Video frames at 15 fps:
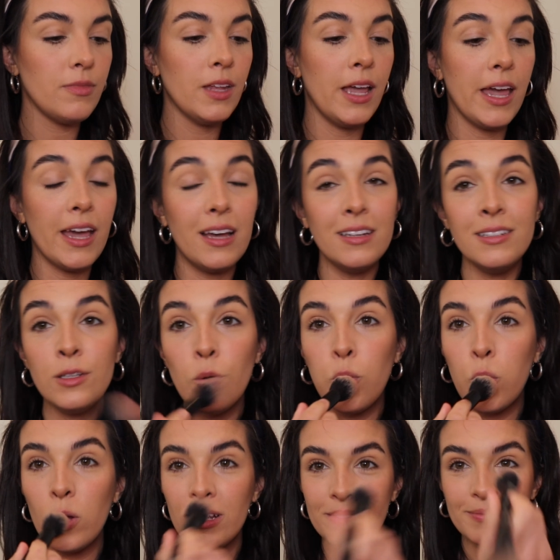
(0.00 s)
And
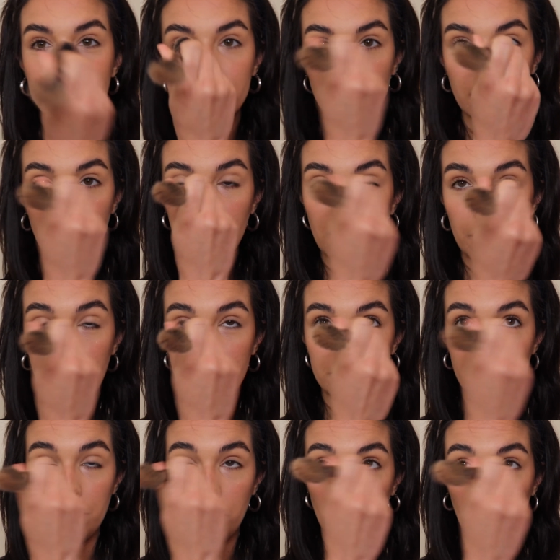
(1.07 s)
I put
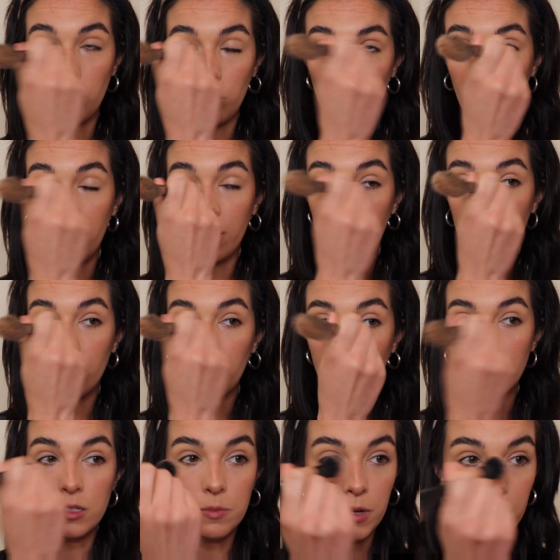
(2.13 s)
some right
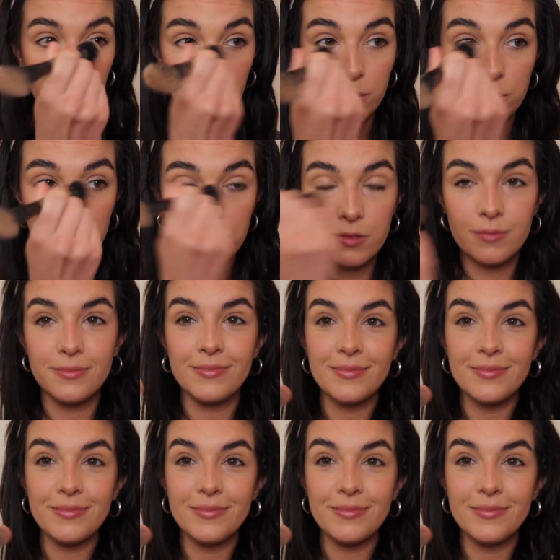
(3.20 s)
across my nose.